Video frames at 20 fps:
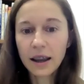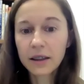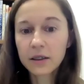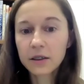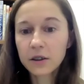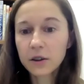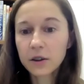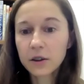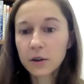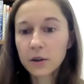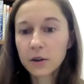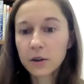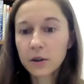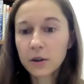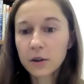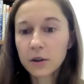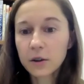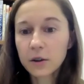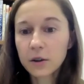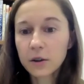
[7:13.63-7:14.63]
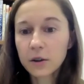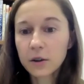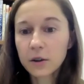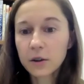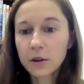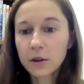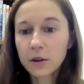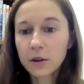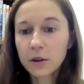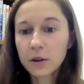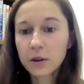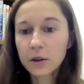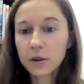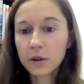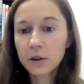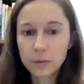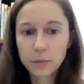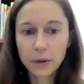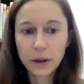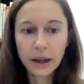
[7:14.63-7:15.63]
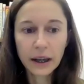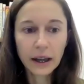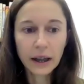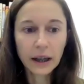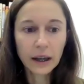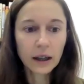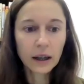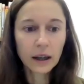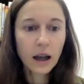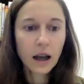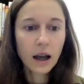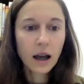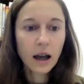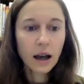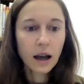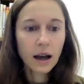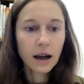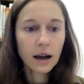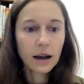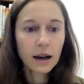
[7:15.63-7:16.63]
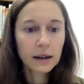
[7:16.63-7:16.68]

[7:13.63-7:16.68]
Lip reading: and their barriers that they're bringing.